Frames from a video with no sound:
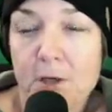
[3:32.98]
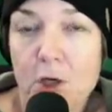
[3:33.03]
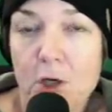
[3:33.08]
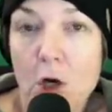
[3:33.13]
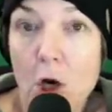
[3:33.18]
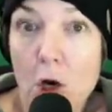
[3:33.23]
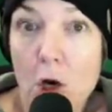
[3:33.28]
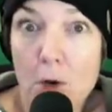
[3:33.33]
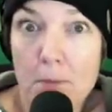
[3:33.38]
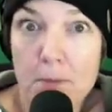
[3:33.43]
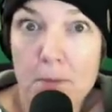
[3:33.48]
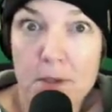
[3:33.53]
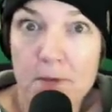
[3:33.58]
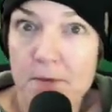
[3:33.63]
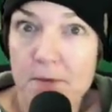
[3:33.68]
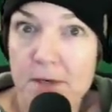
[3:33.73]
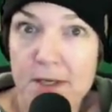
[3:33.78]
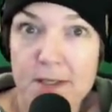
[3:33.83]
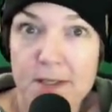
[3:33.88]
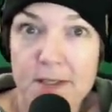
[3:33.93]
call me a
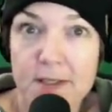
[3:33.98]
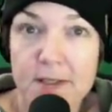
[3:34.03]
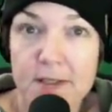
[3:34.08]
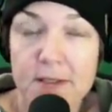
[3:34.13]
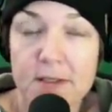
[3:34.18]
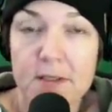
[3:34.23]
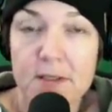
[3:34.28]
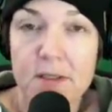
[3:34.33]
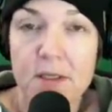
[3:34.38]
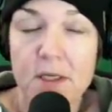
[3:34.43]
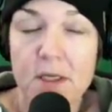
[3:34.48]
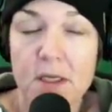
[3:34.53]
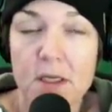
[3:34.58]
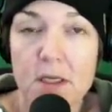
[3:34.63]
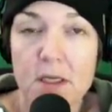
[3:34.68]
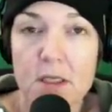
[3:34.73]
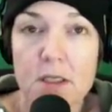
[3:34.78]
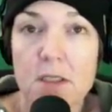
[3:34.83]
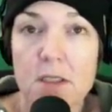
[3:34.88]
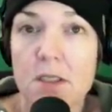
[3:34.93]
racist.
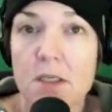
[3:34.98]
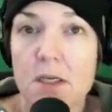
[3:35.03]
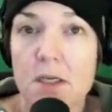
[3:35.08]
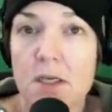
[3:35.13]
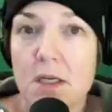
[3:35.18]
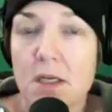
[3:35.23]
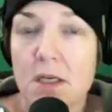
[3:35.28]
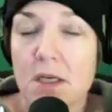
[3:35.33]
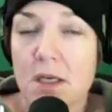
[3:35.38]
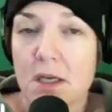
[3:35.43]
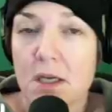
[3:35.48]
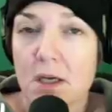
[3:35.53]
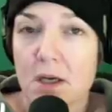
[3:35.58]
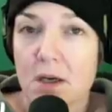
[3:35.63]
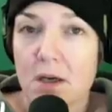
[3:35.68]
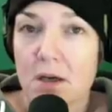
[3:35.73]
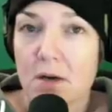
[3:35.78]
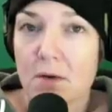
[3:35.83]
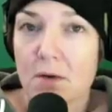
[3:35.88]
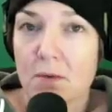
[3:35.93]
And
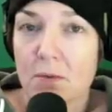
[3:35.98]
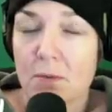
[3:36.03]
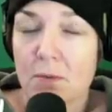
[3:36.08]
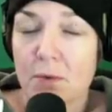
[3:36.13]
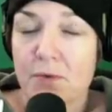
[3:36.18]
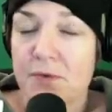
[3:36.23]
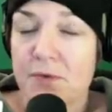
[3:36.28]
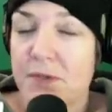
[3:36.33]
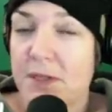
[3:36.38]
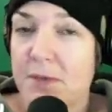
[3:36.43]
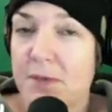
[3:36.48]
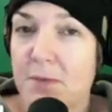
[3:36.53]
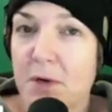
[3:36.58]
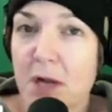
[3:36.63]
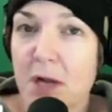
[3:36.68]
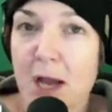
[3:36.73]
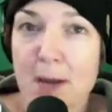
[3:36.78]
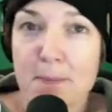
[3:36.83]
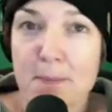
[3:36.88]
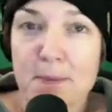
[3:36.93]
we've seen what
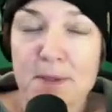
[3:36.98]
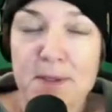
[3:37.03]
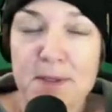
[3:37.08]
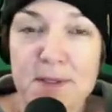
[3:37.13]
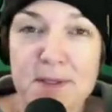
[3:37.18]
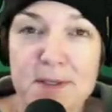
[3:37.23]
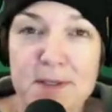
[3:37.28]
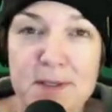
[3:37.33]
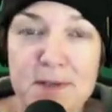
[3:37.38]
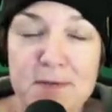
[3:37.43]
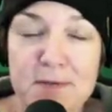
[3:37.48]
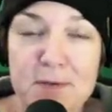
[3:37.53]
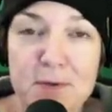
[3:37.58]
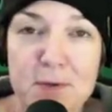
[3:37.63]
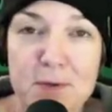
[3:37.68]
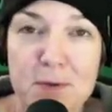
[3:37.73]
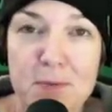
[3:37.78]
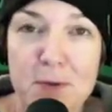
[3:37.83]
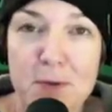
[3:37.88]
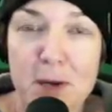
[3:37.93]
happens if
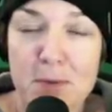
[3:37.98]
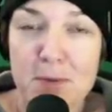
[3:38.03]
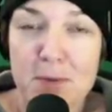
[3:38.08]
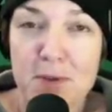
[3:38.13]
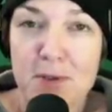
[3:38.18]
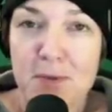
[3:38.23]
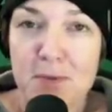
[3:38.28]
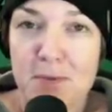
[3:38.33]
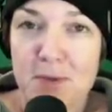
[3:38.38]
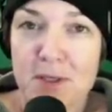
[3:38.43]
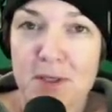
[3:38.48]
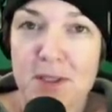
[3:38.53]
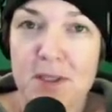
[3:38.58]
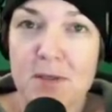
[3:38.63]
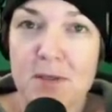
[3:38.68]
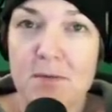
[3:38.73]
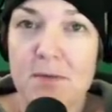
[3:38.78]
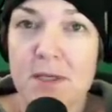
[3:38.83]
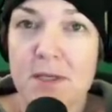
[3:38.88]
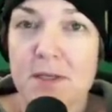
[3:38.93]
you are publicly branded
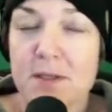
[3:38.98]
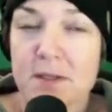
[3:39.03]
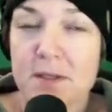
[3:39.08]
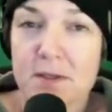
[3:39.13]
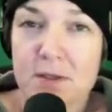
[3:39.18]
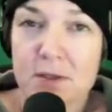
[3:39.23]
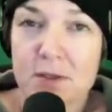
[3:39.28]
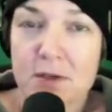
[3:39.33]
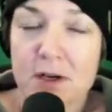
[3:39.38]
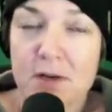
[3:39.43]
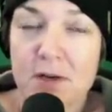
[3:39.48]
a racist.